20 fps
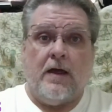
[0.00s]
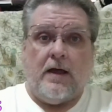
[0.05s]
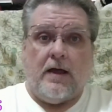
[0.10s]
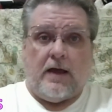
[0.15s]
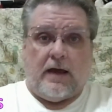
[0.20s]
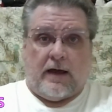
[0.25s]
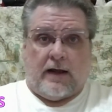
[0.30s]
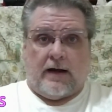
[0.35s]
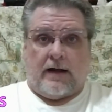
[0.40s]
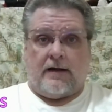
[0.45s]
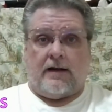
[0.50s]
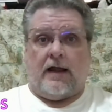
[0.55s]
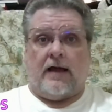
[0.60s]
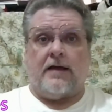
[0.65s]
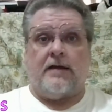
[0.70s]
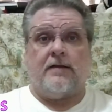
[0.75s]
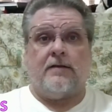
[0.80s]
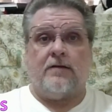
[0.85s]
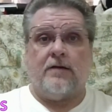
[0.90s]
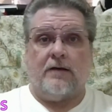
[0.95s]
And I'd
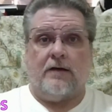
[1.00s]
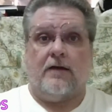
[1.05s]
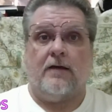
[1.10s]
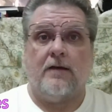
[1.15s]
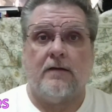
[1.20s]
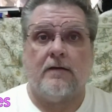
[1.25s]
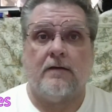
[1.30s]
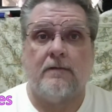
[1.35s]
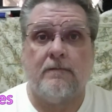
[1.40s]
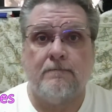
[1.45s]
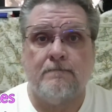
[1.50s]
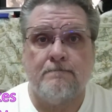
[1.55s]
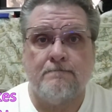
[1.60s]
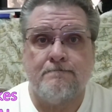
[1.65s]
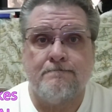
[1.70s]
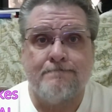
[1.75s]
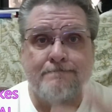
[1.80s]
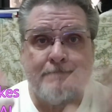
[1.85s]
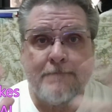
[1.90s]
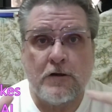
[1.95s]
like to
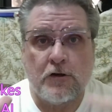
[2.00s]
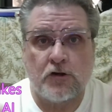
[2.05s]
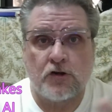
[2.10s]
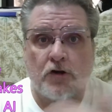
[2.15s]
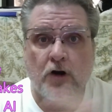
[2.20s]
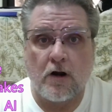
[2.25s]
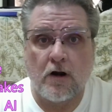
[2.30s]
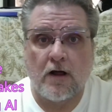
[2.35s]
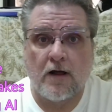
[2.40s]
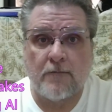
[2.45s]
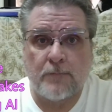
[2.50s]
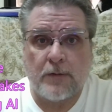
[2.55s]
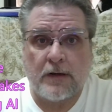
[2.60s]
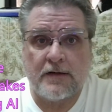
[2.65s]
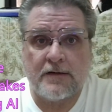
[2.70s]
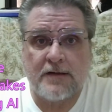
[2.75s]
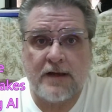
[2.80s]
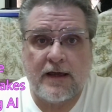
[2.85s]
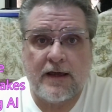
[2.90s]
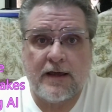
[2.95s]
start off by
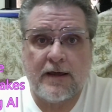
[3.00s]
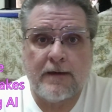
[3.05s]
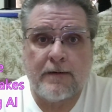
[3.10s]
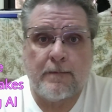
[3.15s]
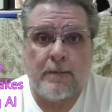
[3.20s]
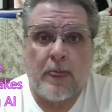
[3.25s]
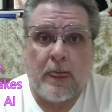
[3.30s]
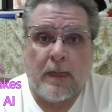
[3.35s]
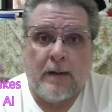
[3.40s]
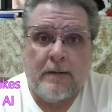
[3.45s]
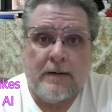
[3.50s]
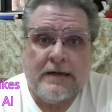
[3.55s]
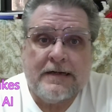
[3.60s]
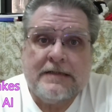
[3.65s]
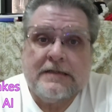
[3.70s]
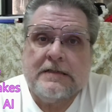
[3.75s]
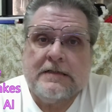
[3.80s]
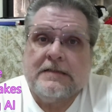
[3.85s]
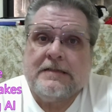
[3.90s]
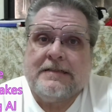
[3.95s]
saying,
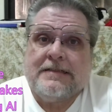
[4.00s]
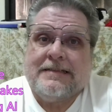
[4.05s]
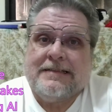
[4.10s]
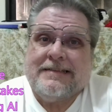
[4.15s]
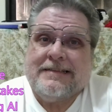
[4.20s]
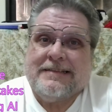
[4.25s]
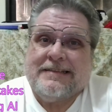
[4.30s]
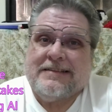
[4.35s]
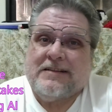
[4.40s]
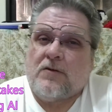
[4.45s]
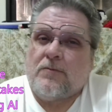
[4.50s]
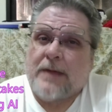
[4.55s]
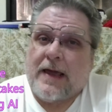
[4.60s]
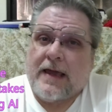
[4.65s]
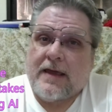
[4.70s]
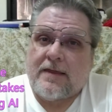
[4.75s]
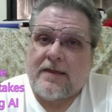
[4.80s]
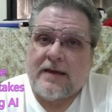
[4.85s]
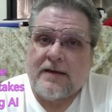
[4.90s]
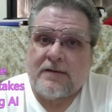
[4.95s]
don't
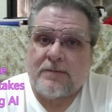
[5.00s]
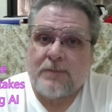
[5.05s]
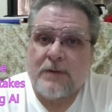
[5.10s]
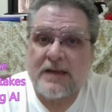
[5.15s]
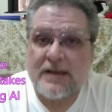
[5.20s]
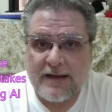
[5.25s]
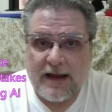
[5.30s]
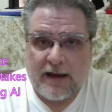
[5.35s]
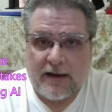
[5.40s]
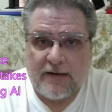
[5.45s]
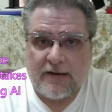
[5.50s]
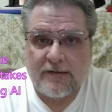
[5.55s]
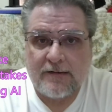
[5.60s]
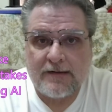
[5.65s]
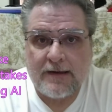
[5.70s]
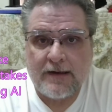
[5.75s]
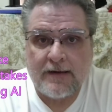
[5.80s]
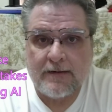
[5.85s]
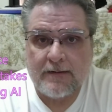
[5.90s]
make these mistakes.